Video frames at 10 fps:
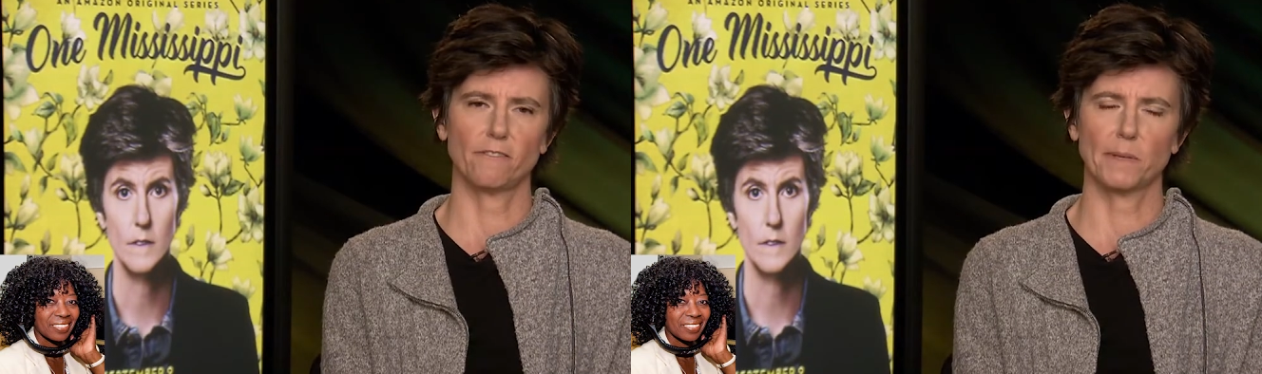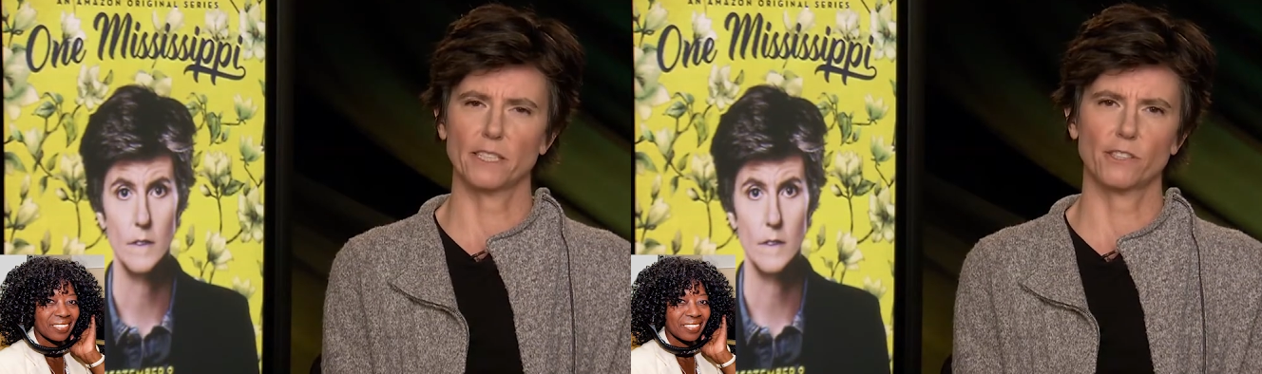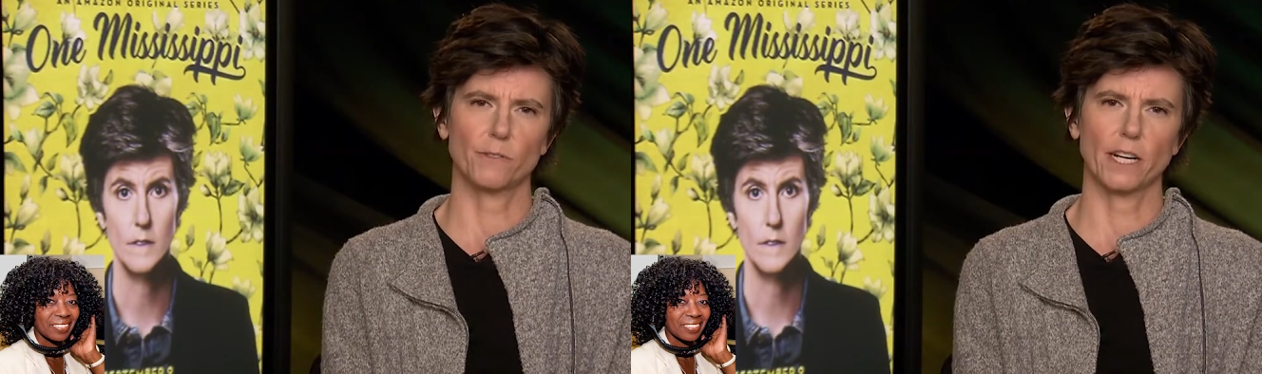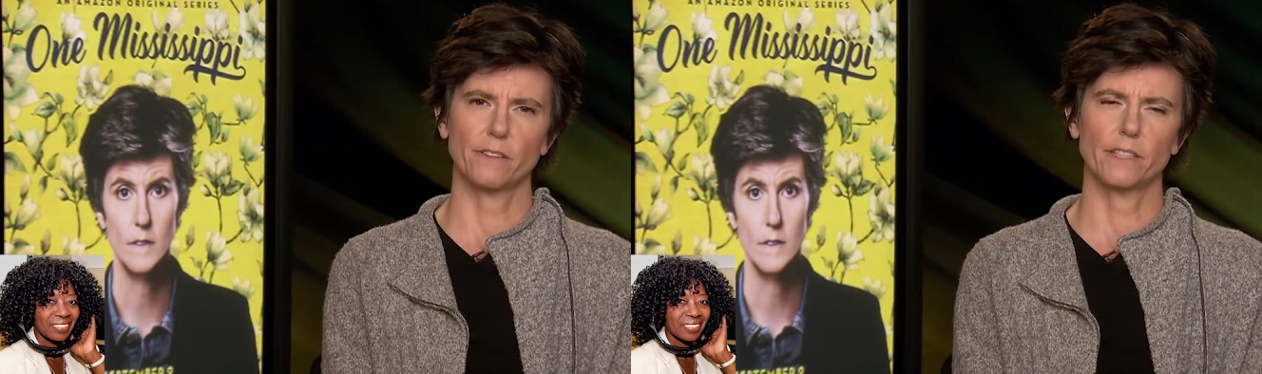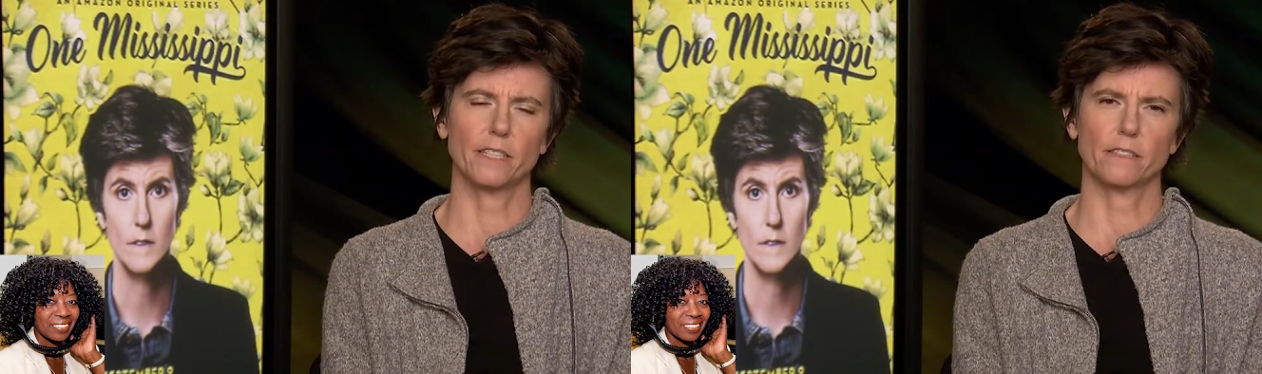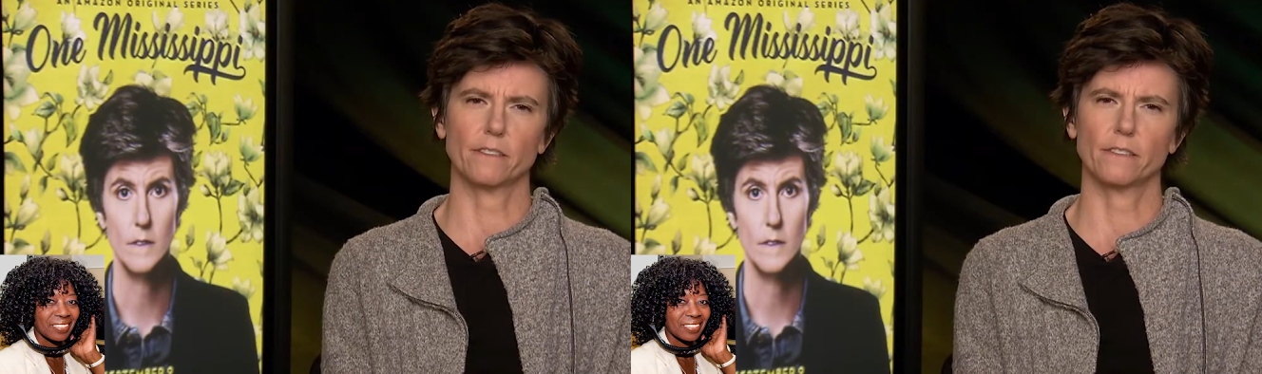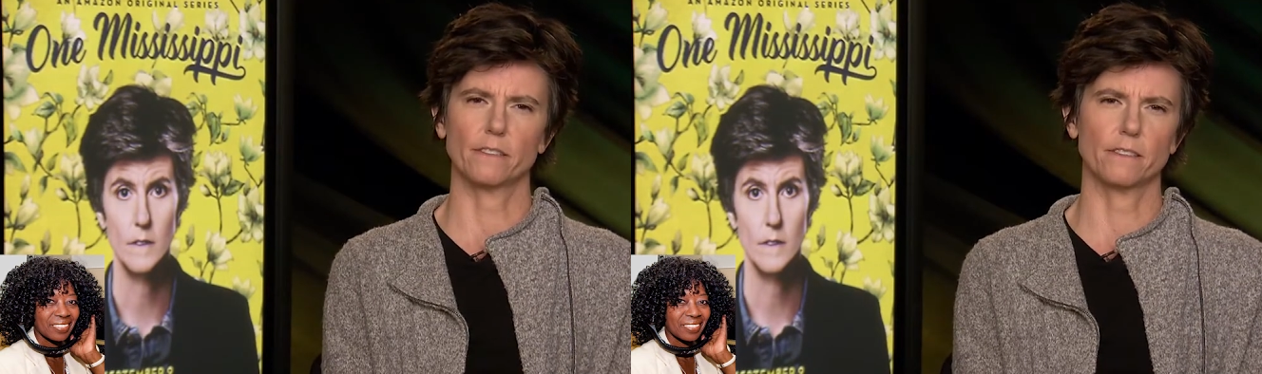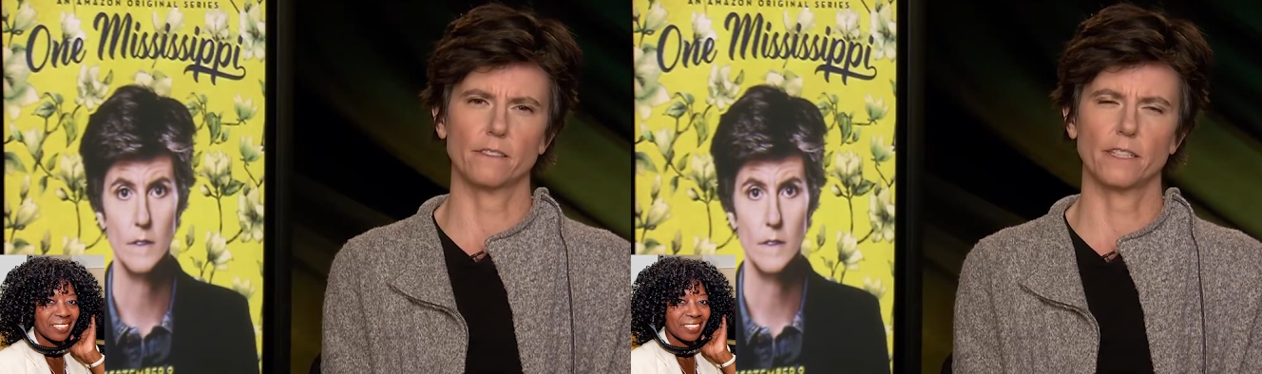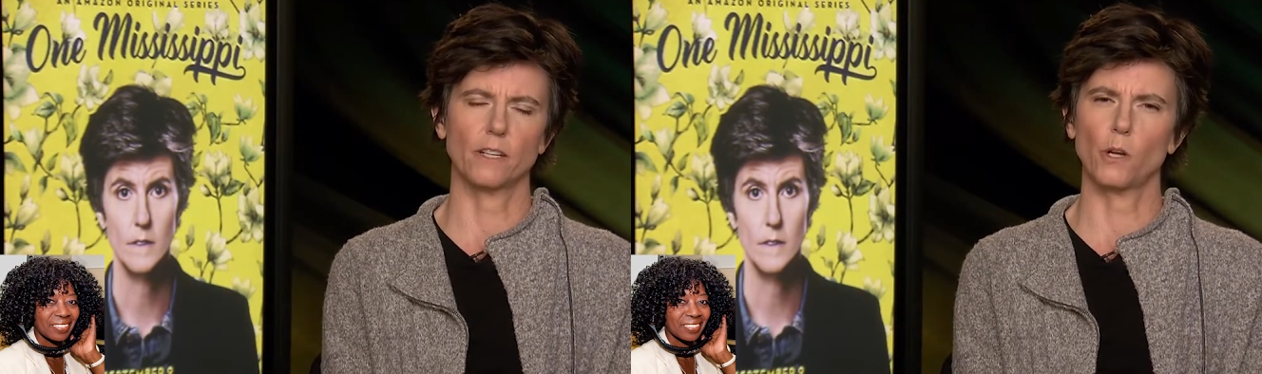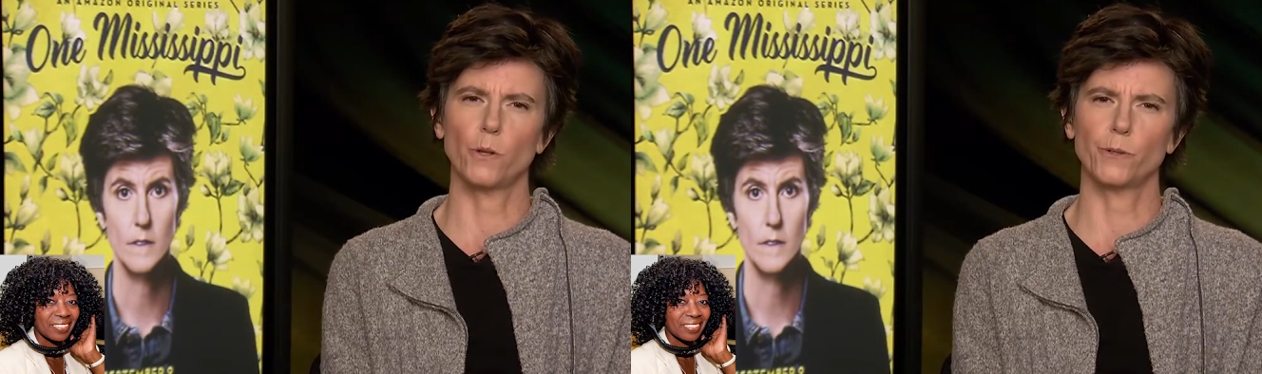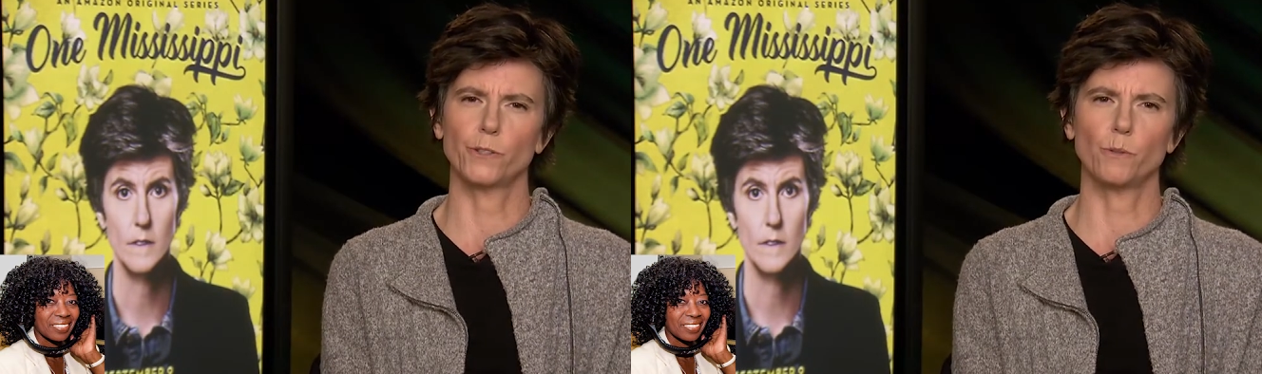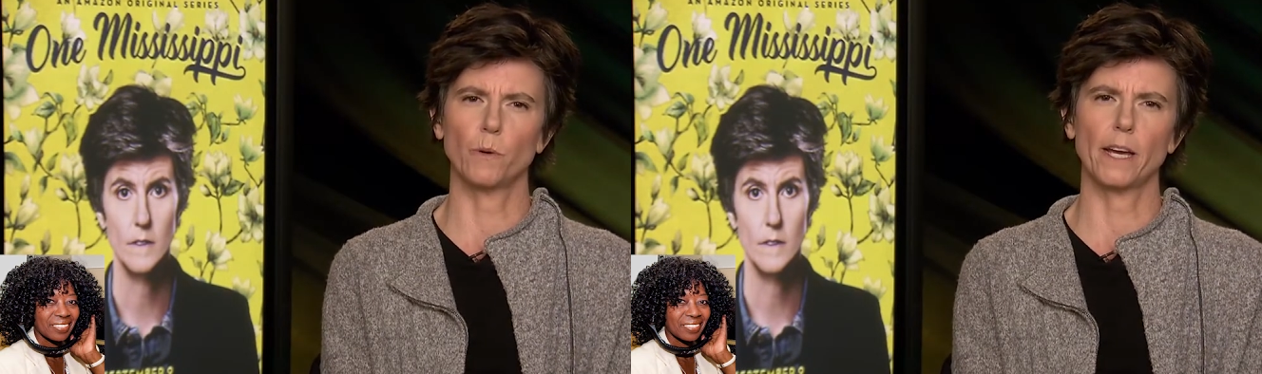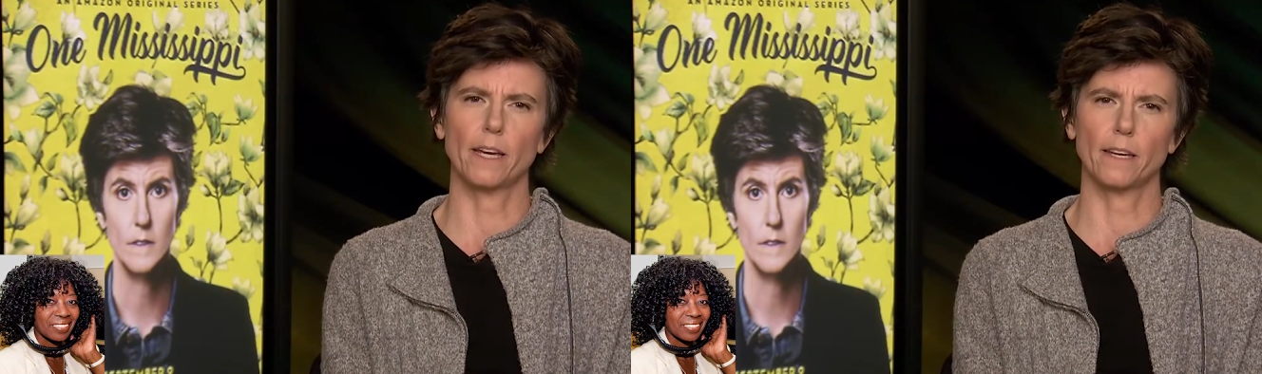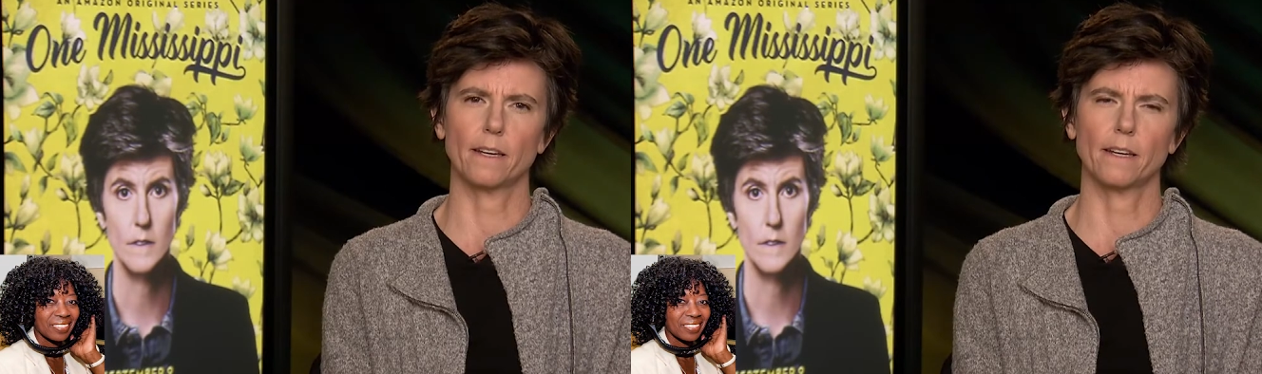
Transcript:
Speaker 1: my surroundings in a whole new way